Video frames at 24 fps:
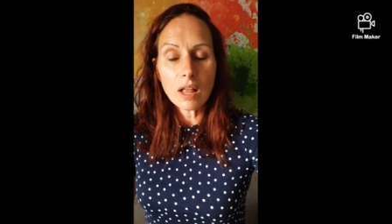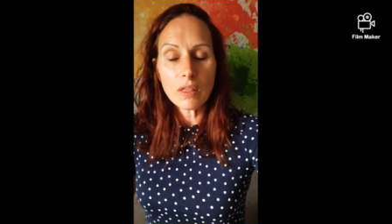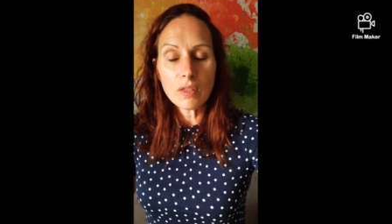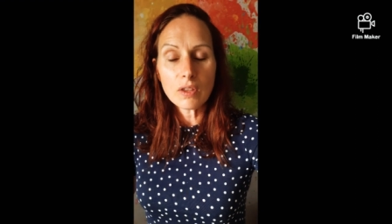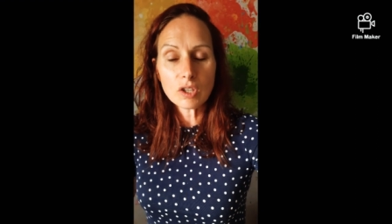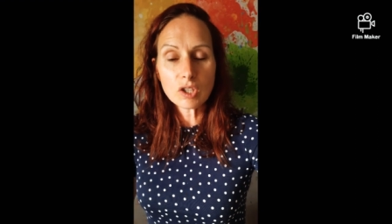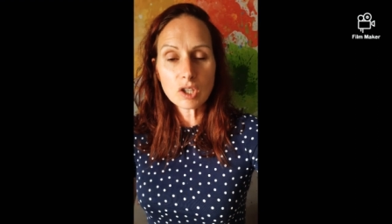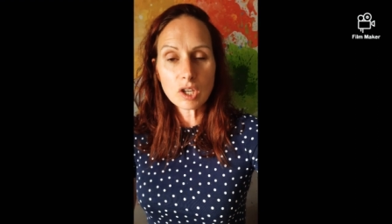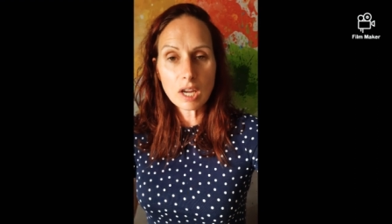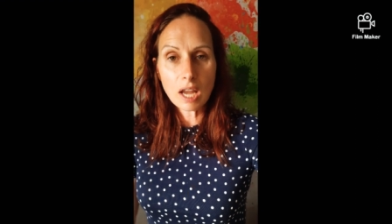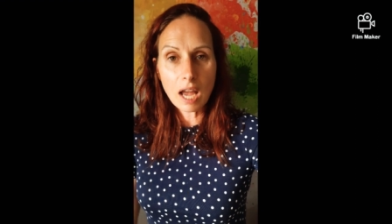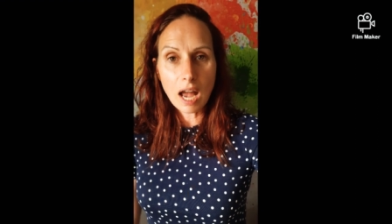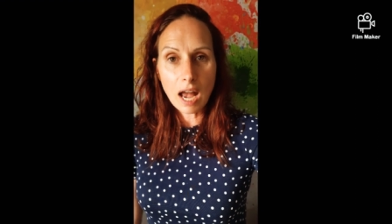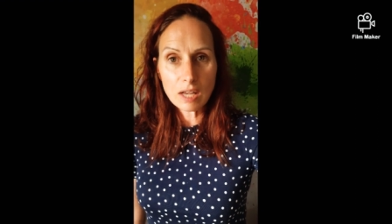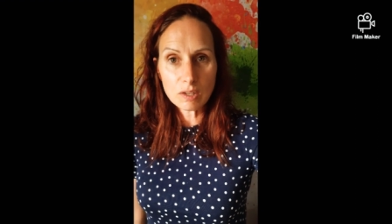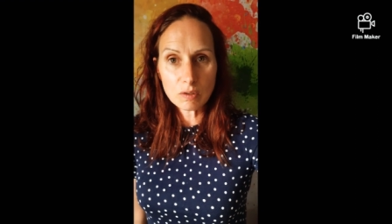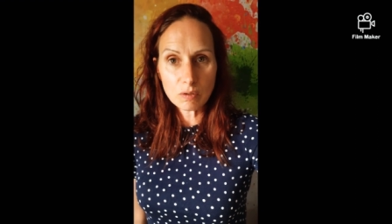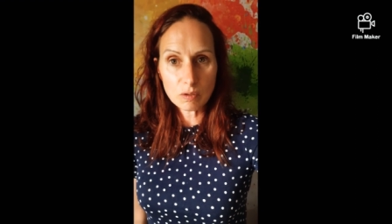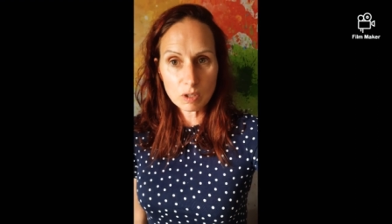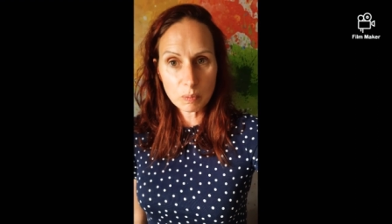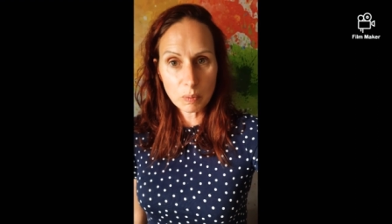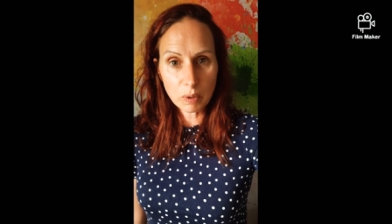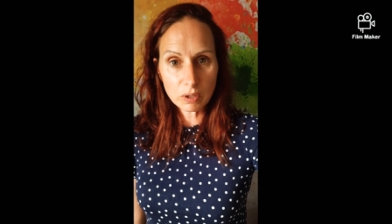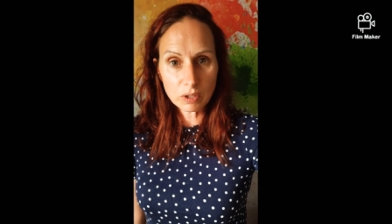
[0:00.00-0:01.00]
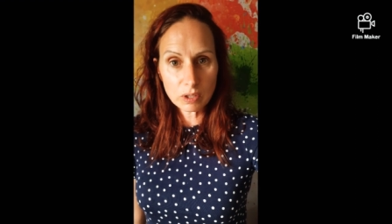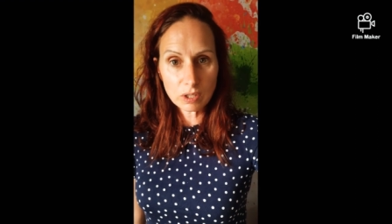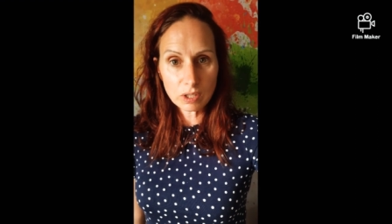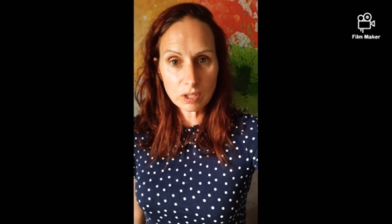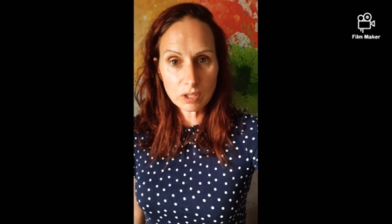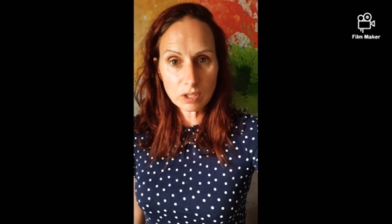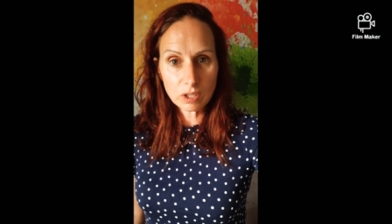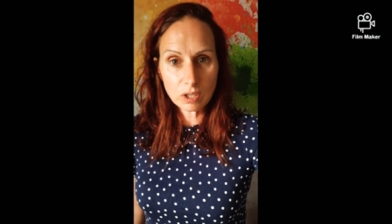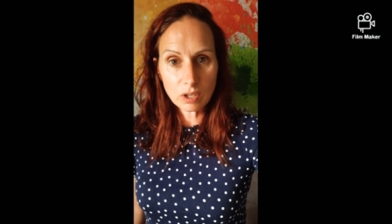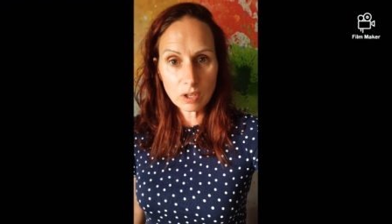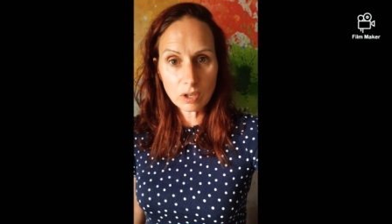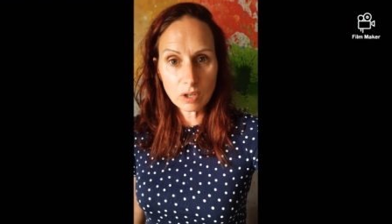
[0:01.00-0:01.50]
that she has
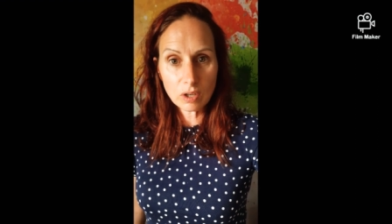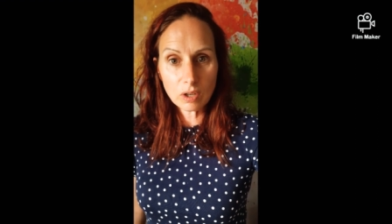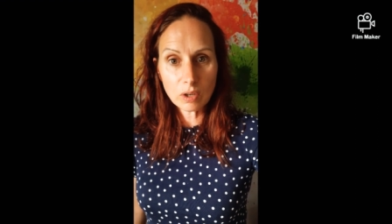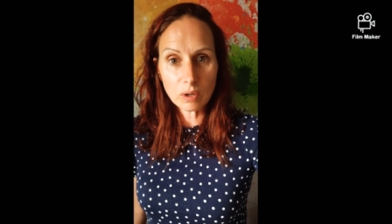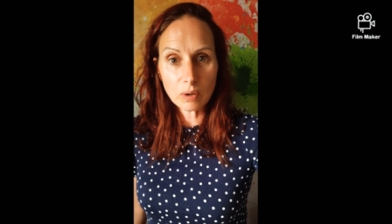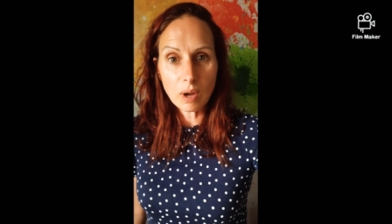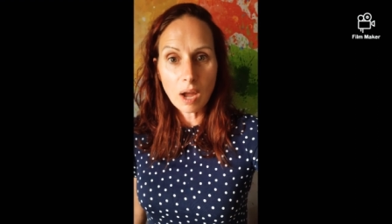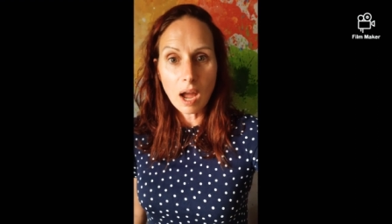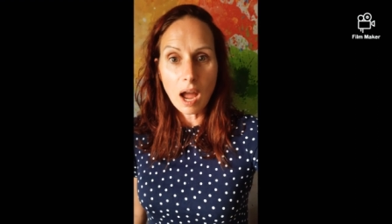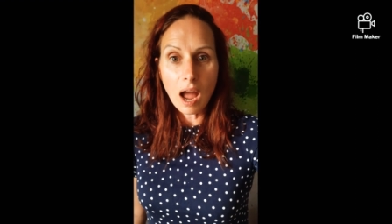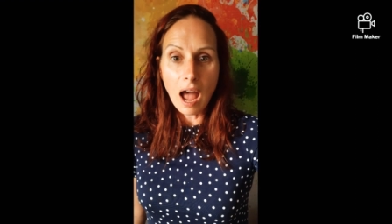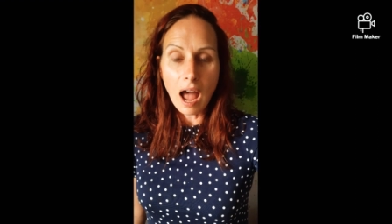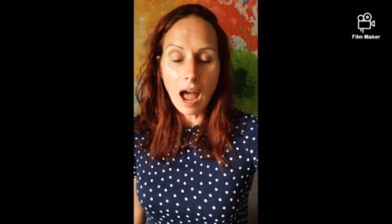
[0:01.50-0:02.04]
responded to,